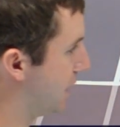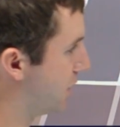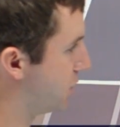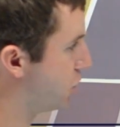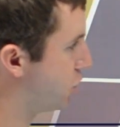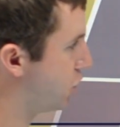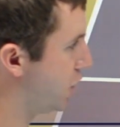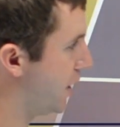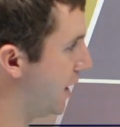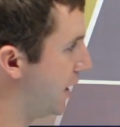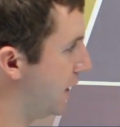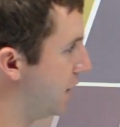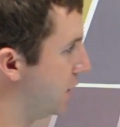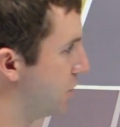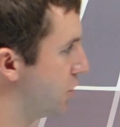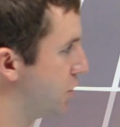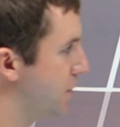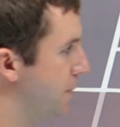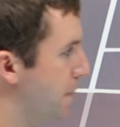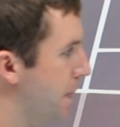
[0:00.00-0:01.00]

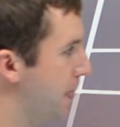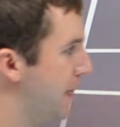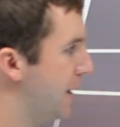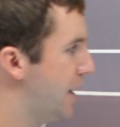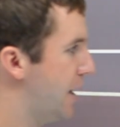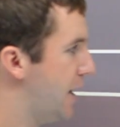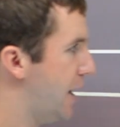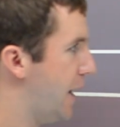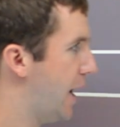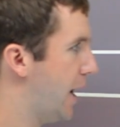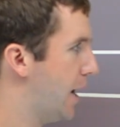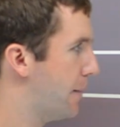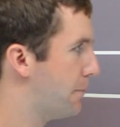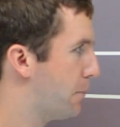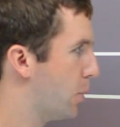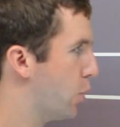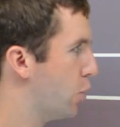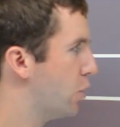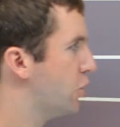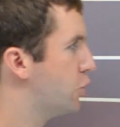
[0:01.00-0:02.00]
exchange, and
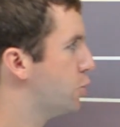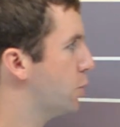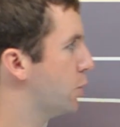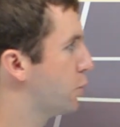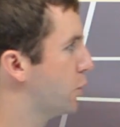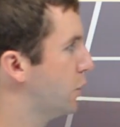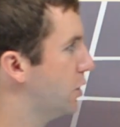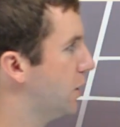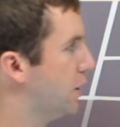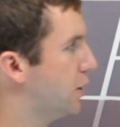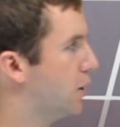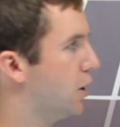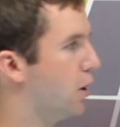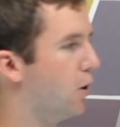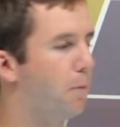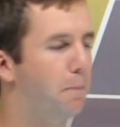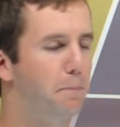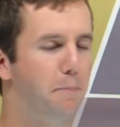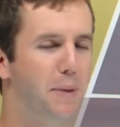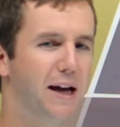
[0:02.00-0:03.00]
Berdych would really
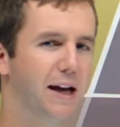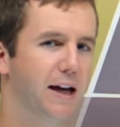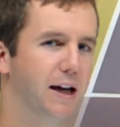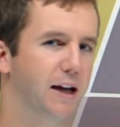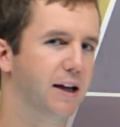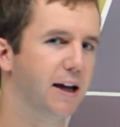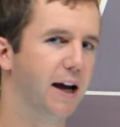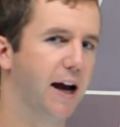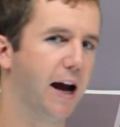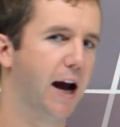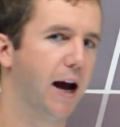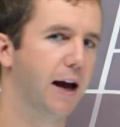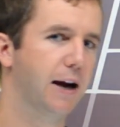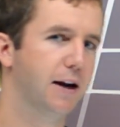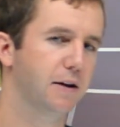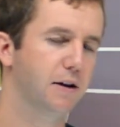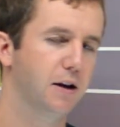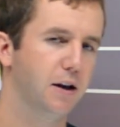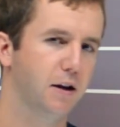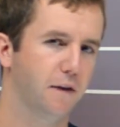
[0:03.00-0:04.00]
go big
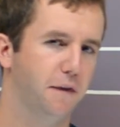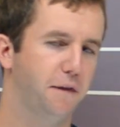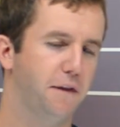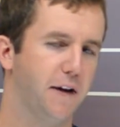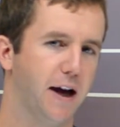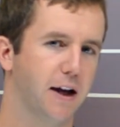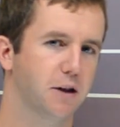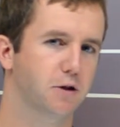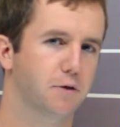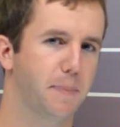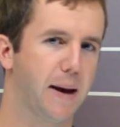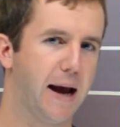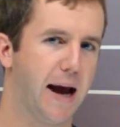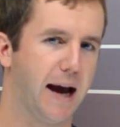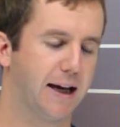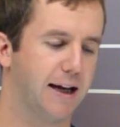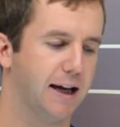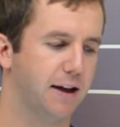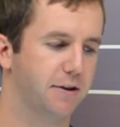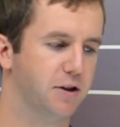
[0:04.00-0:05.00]
at Fed's
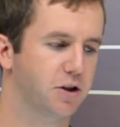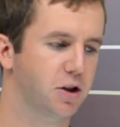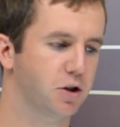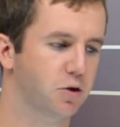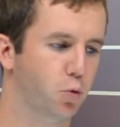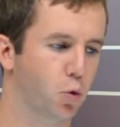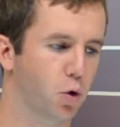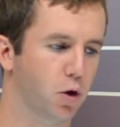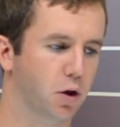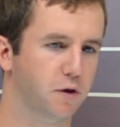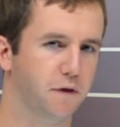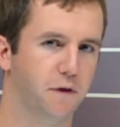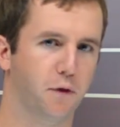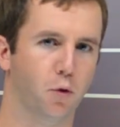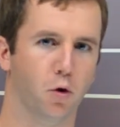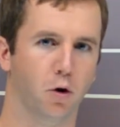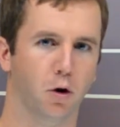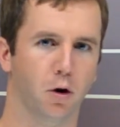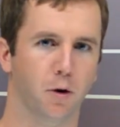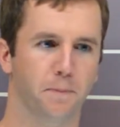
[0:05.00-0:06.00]
backhand. This has worked
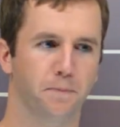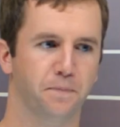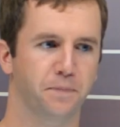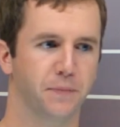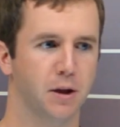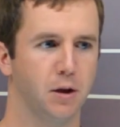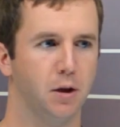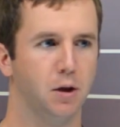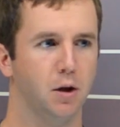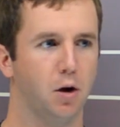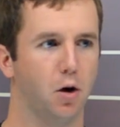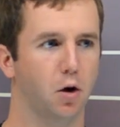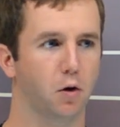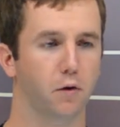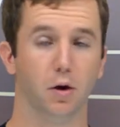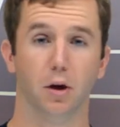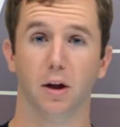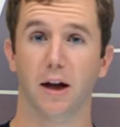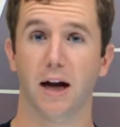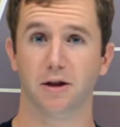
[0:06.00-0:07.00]
for him
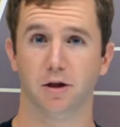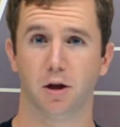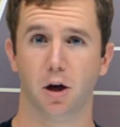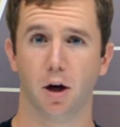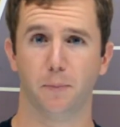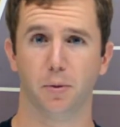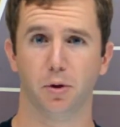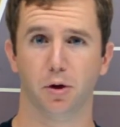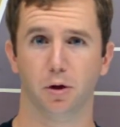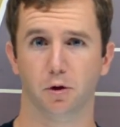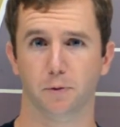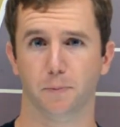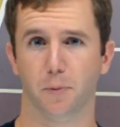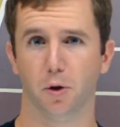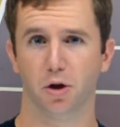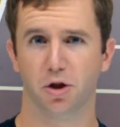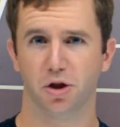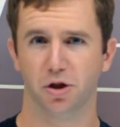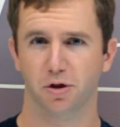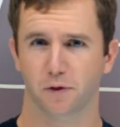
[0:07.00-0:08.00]
over the last couple of years.
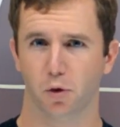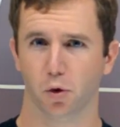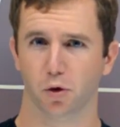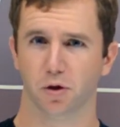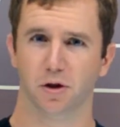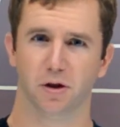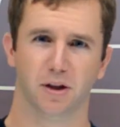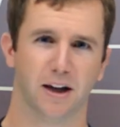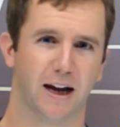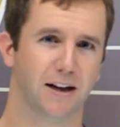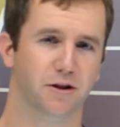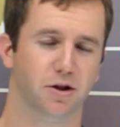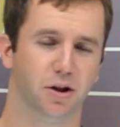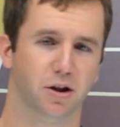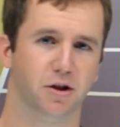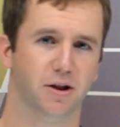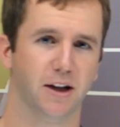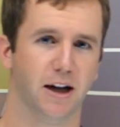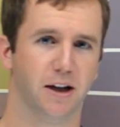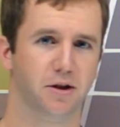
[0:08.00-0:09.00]
Berdych, of course, has had
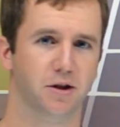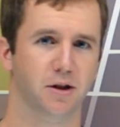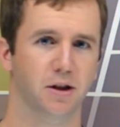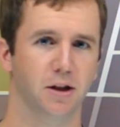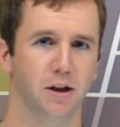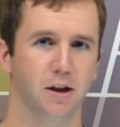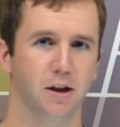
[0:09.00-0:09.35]
success